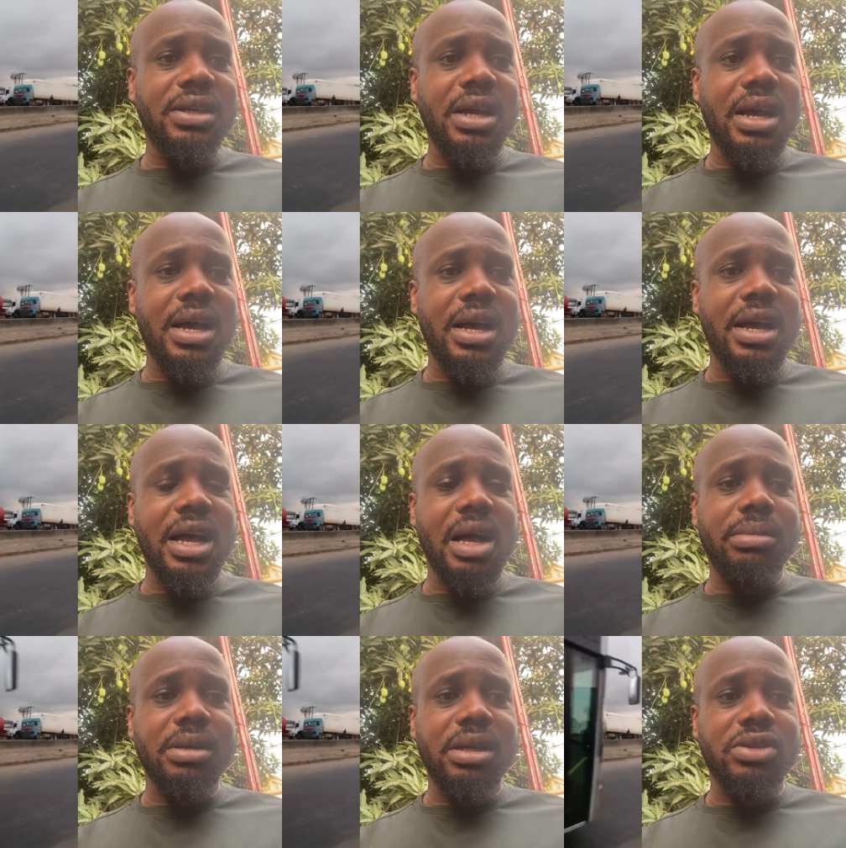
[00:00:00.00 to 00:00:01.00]
I'll
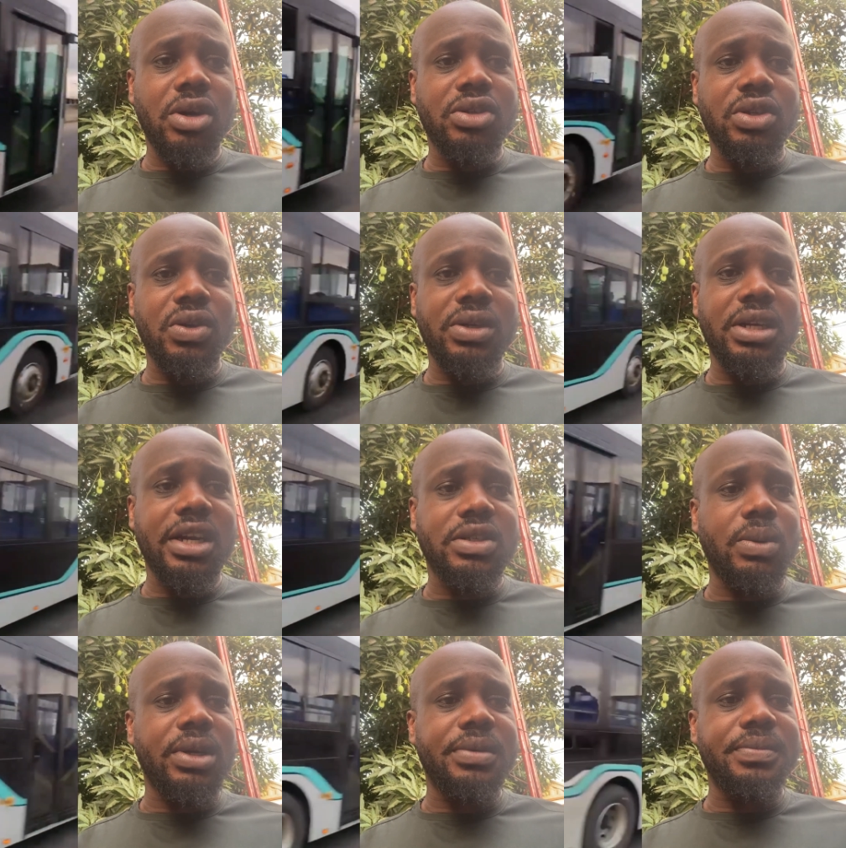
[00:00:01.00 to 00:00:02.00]
talk to you on the next
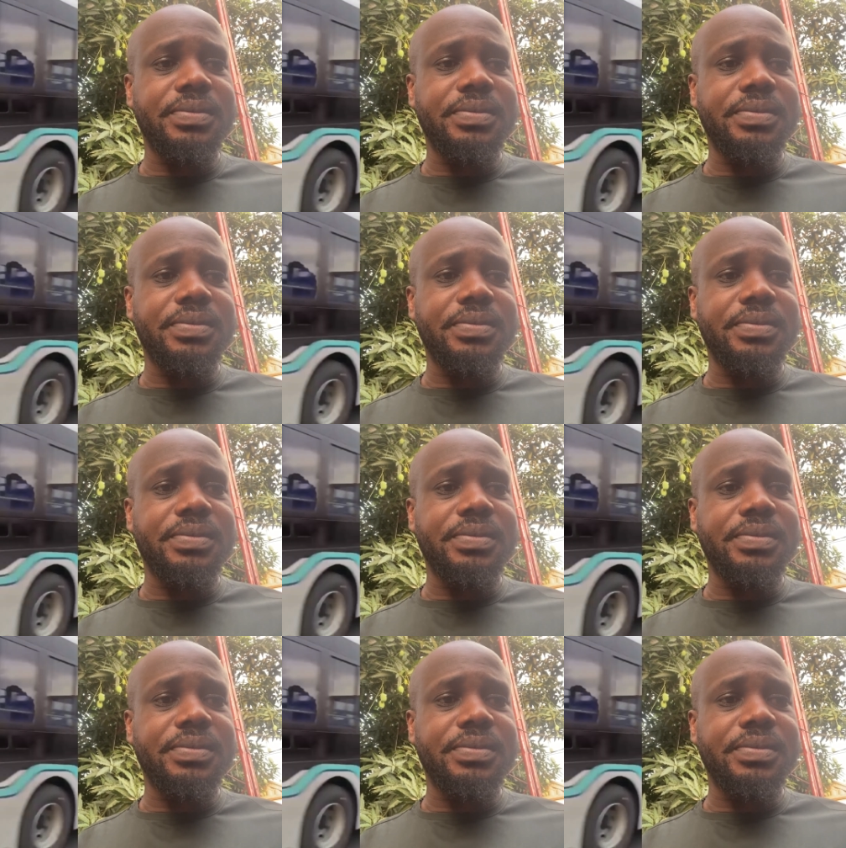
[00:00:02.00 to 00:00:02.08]
one.